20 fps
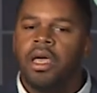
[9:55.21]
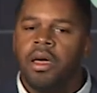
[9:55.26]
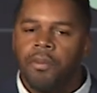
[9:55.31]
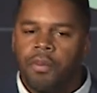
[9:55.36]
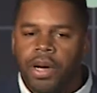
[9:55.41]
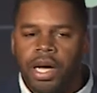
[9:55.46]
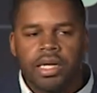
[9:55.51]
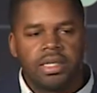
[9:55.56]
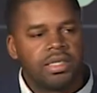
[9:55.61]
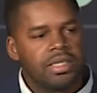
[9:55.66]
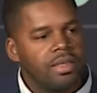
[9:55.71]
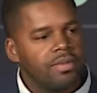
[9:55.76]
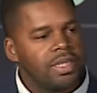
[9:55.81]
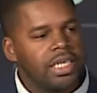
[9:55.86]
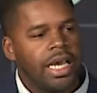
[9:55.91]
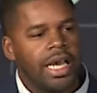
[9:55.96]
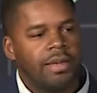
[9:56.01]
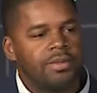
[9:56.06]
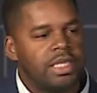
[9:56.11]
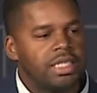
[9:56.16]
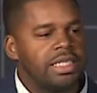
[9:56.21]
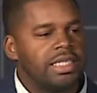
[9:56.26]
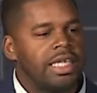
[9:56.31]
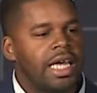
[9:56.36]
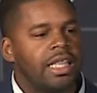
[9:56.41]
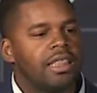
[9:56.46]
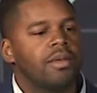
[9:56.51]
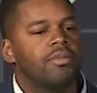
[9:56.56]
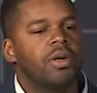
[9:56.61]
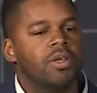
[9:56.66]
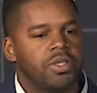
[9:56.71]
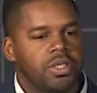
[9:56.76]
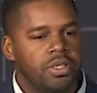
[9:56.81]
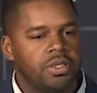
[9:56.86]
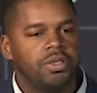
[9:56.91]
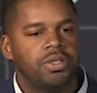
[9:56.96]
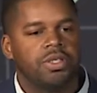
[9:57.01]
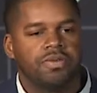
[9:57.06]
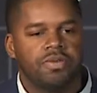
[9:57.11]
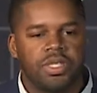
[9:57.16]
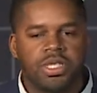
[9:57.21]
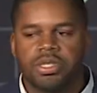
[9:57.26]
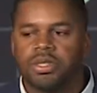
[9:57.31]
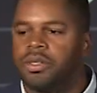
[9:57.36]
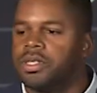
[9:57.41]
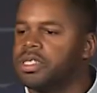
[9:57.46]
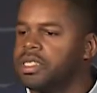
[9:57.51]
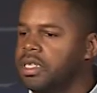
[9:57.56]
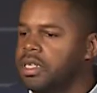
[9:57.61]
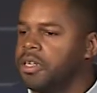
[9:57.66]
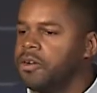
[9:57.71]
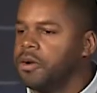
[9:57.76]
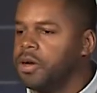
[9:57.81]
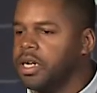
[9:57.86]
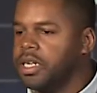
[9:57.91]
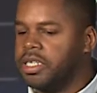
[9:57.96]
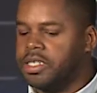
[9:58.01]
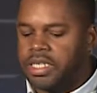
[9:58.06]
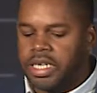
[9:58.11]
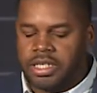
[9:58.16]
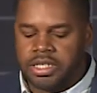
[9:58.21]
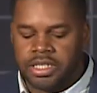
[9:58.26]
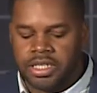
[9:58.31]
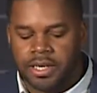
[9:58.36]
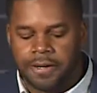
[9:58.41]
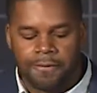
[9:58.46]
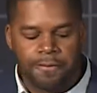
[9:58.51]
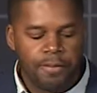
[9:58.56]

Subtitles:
but sometimes it's not the most used resource in an organization.